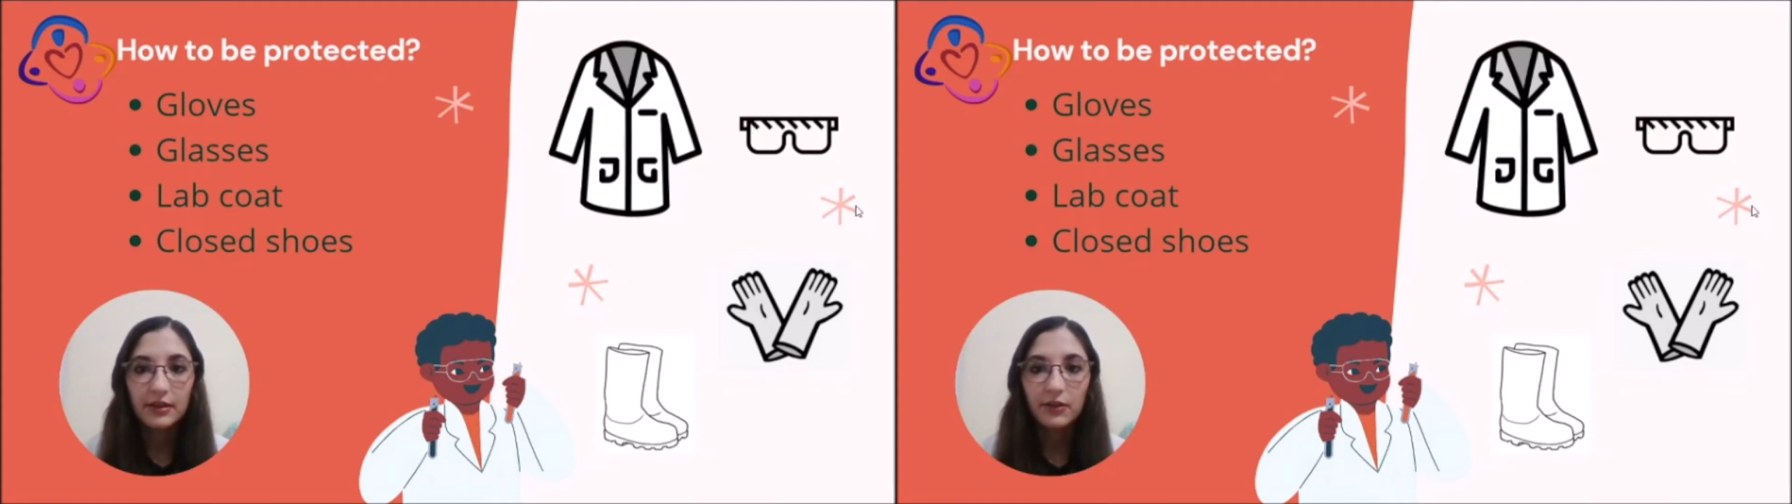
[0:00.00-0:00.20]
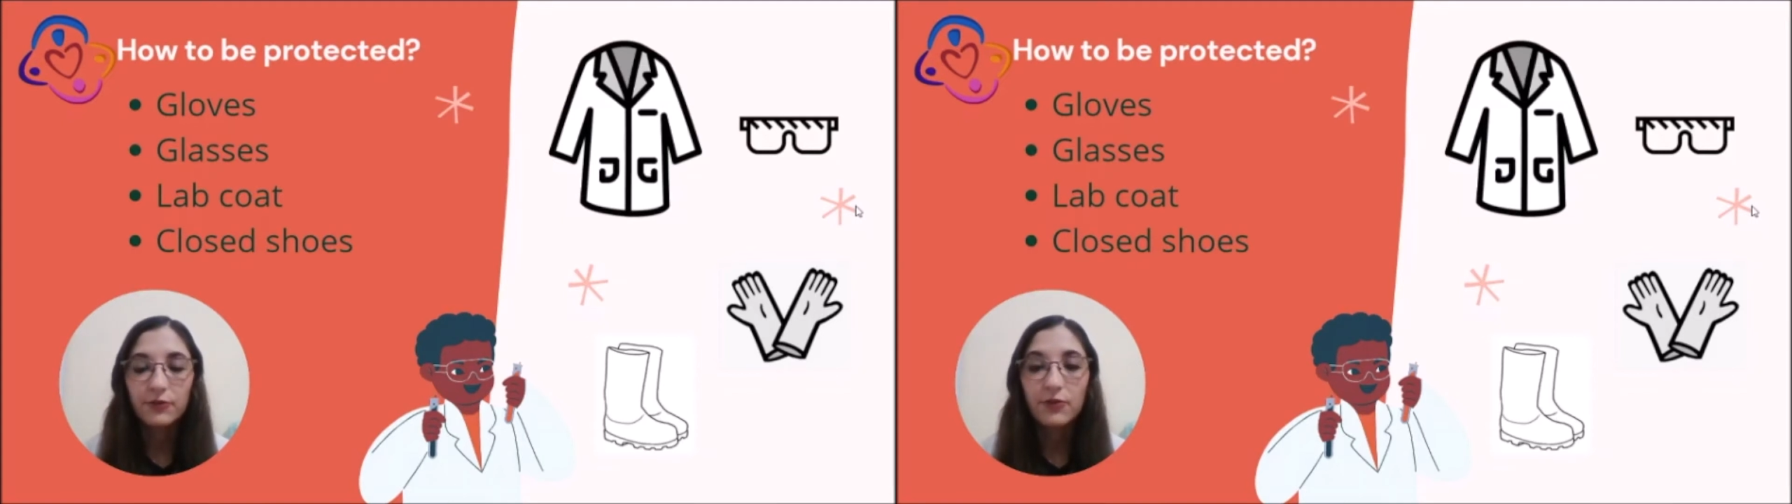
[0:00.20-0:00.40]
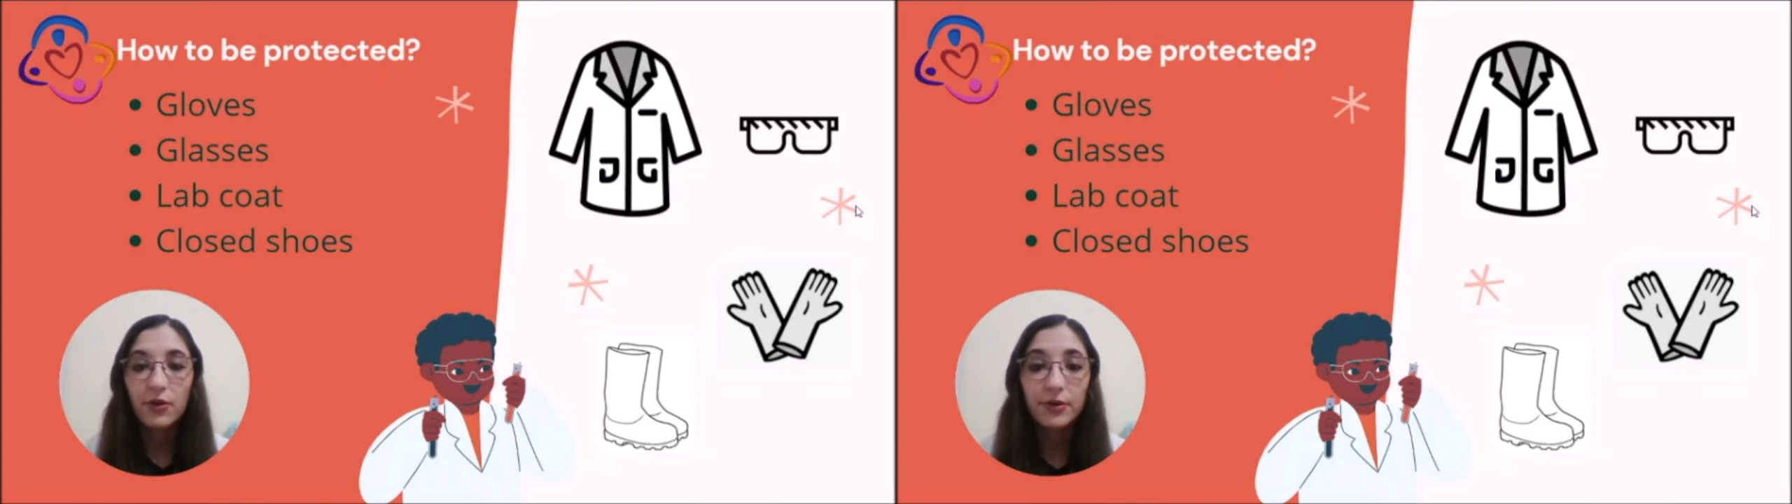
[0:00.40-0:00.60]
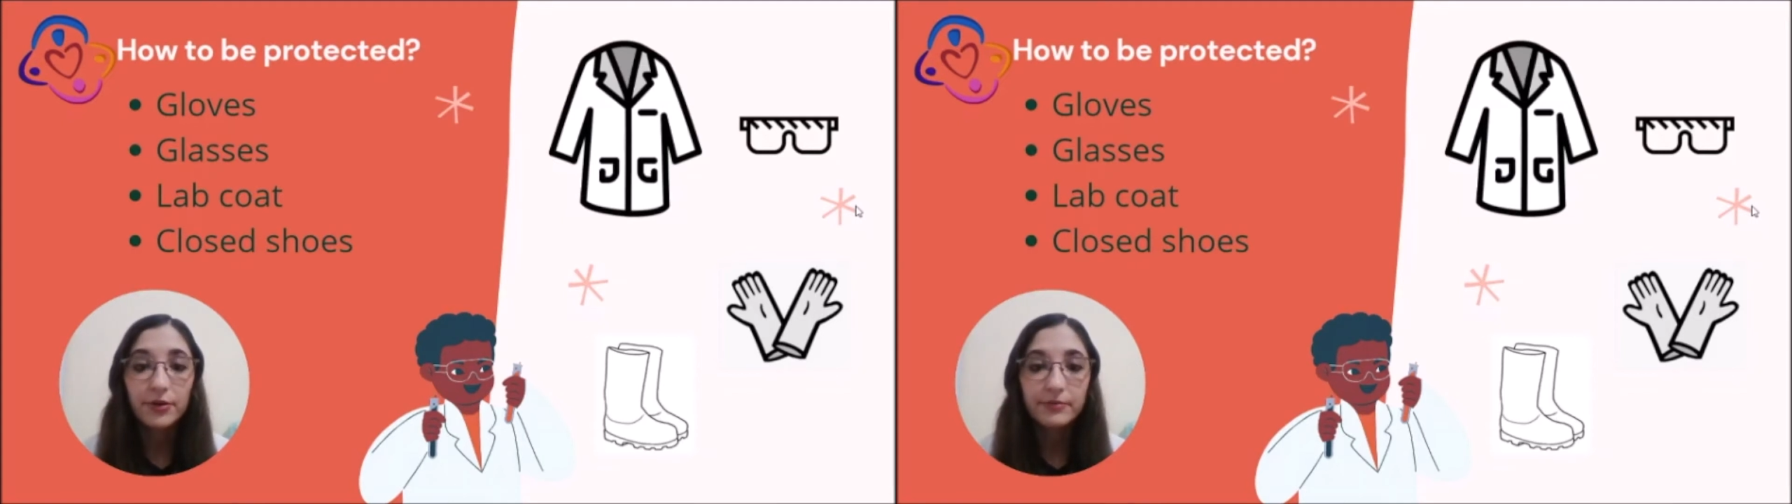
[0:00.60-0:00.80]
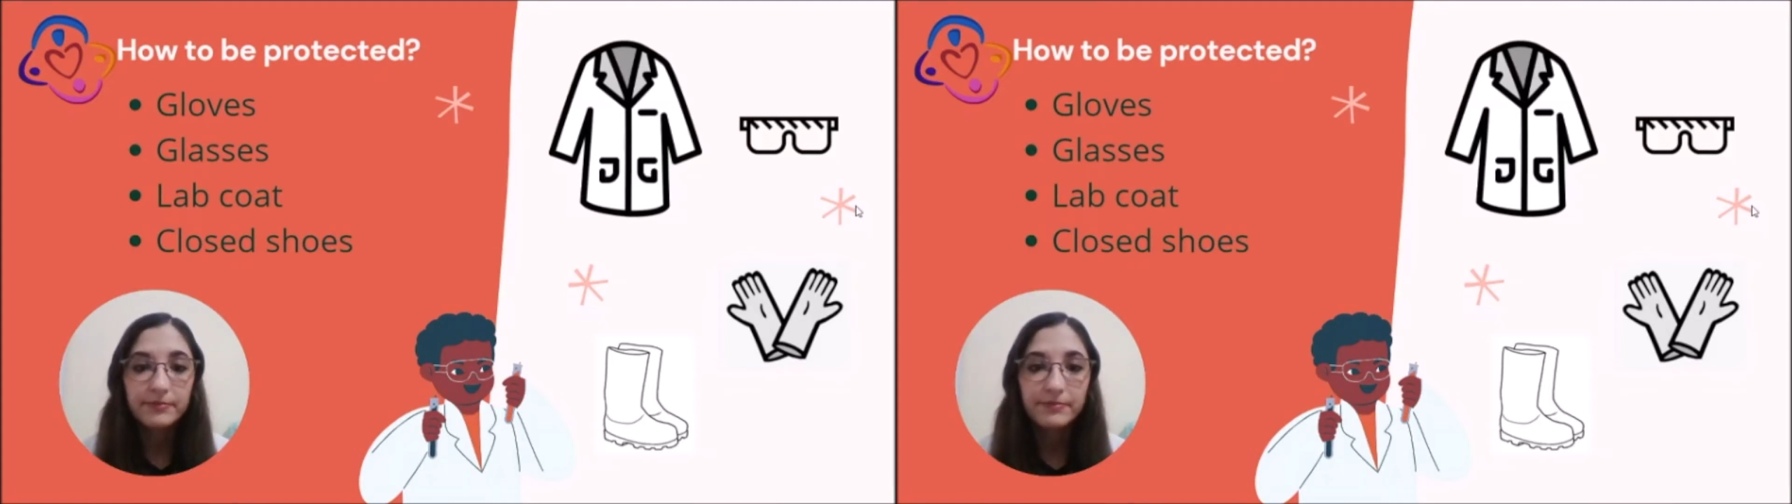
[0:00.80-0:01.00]
of
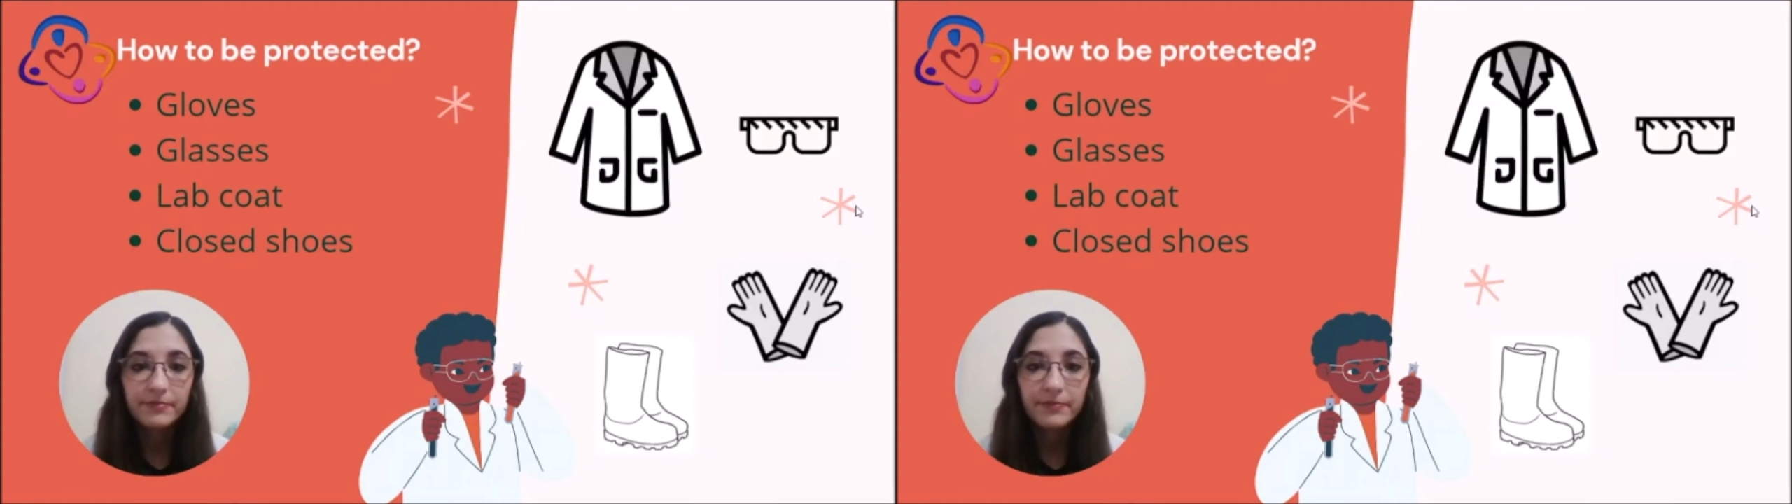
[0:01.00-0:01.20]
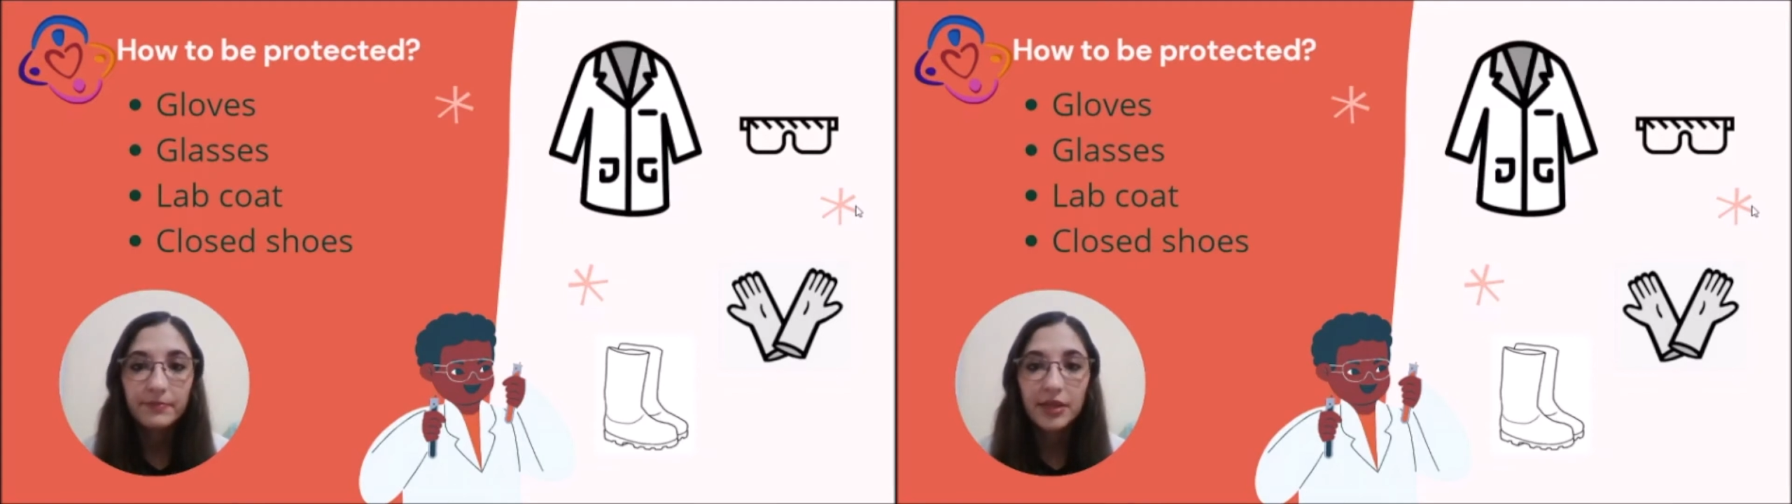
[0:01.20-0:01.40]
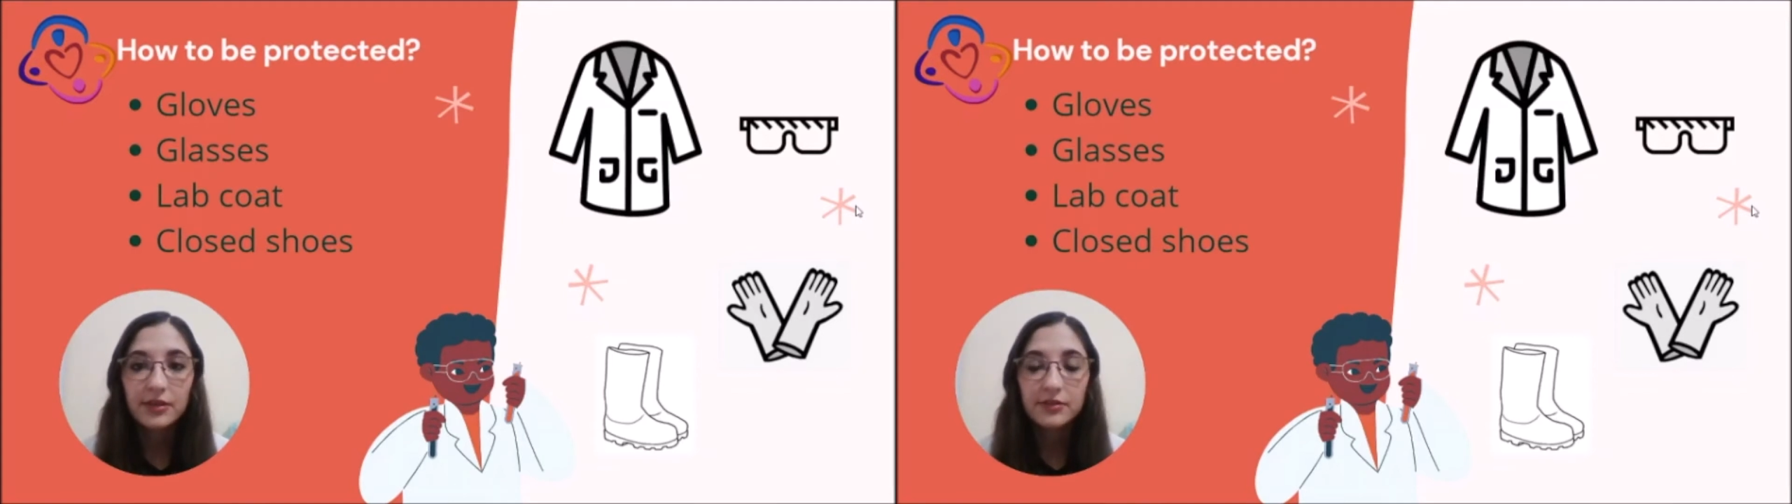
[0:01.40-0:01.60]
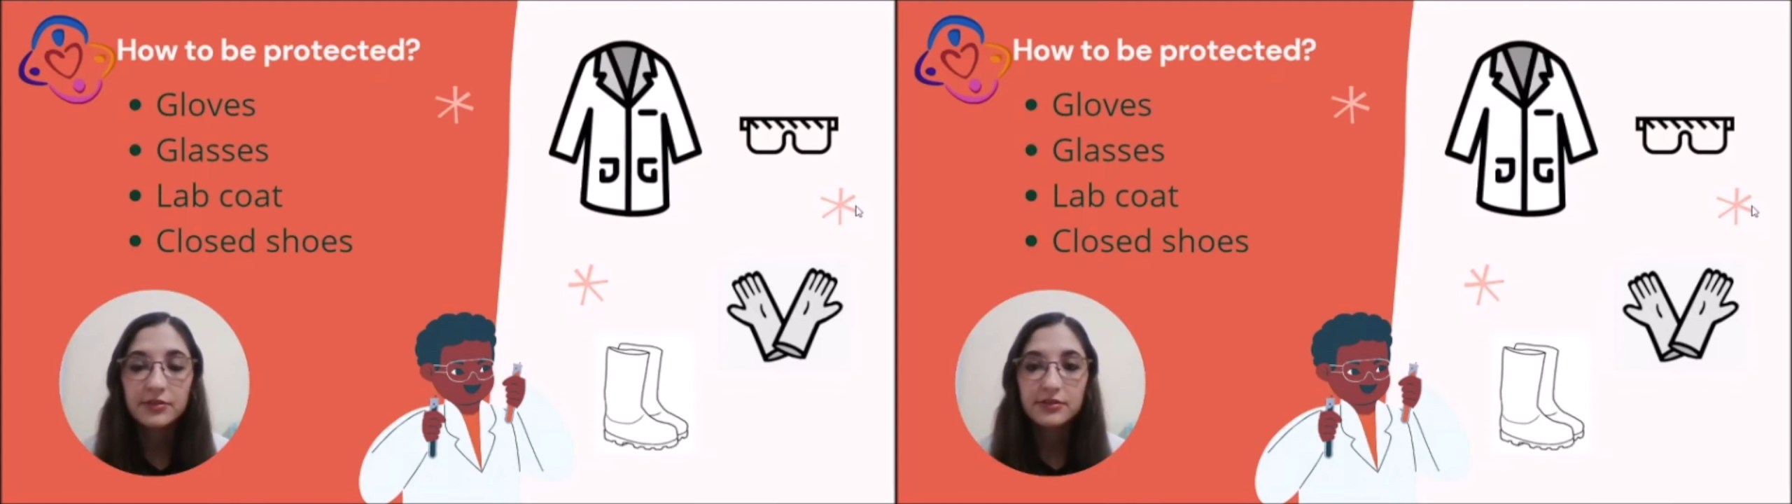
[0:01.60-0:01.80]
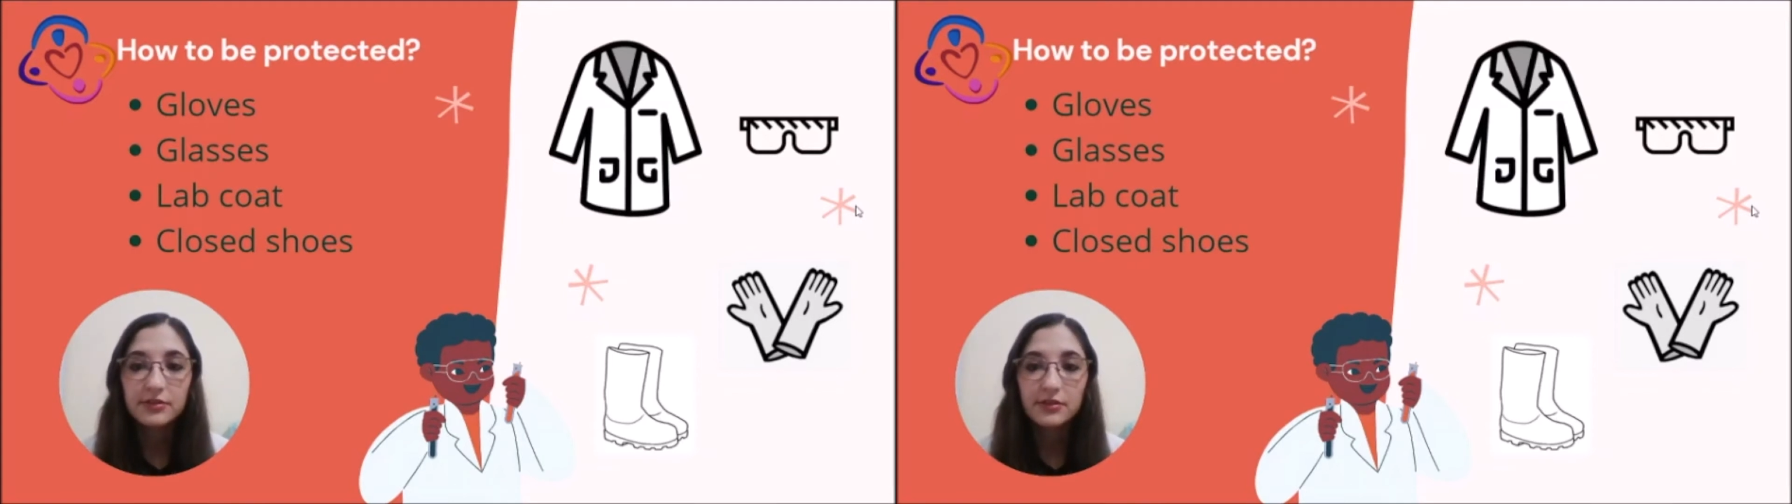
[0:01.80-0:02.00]
cotton
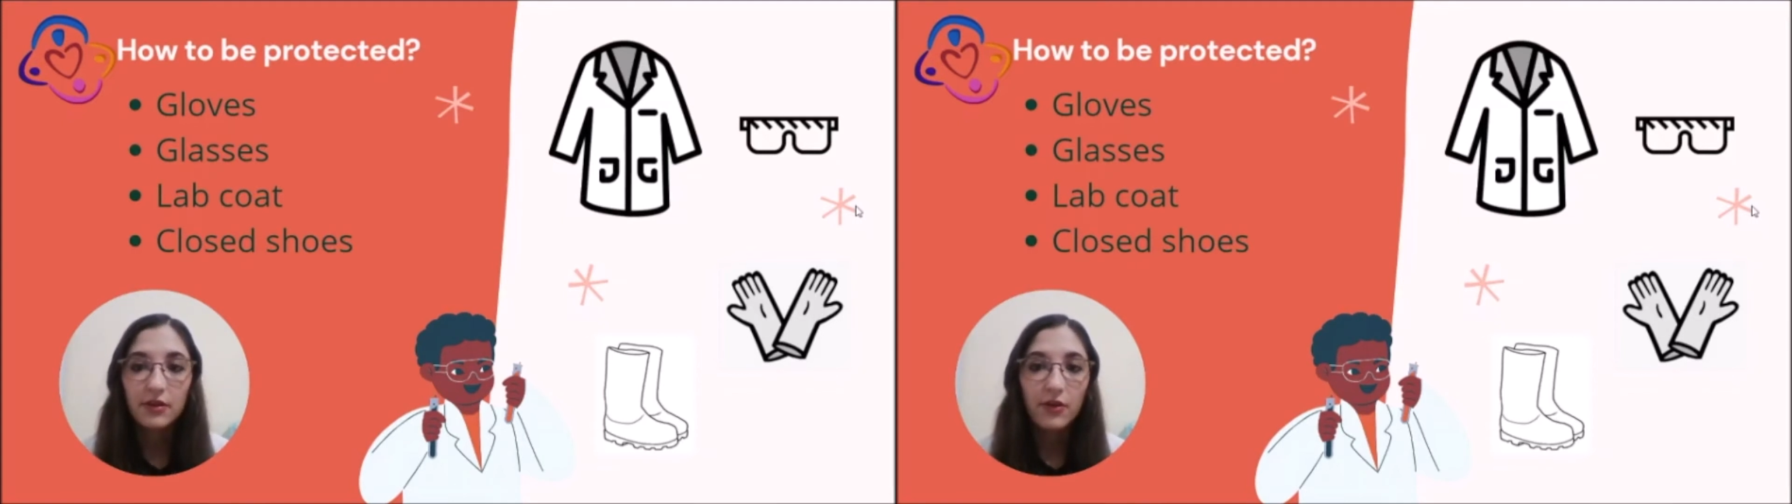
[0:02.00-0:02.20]
because